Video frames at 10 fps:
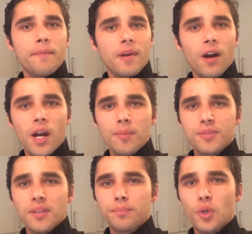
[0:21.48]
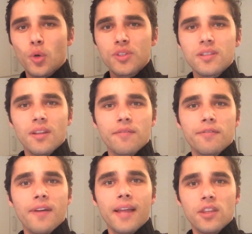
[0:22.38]
carbs and protein and
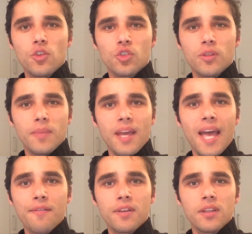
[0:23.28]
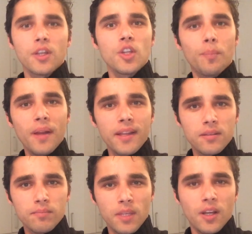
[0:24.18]
fat you should be having in your
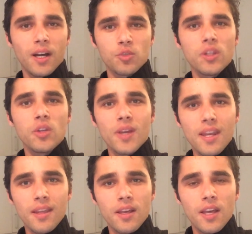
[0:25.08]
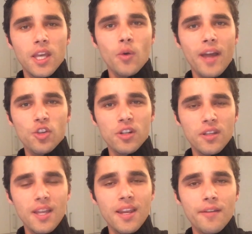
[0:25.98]
plate, because when you're eating, you're
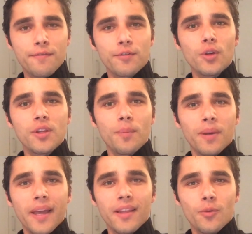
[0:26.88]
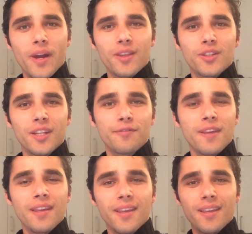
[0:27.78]
actually eating from your plate, right? You're not
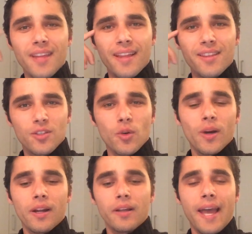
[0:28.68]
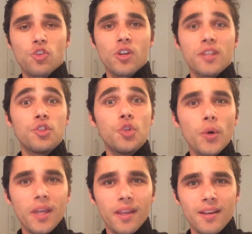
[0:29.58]
thinking that, you are actually
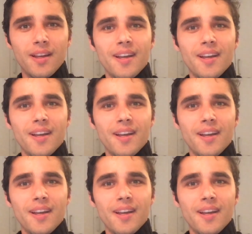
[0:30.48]
doing.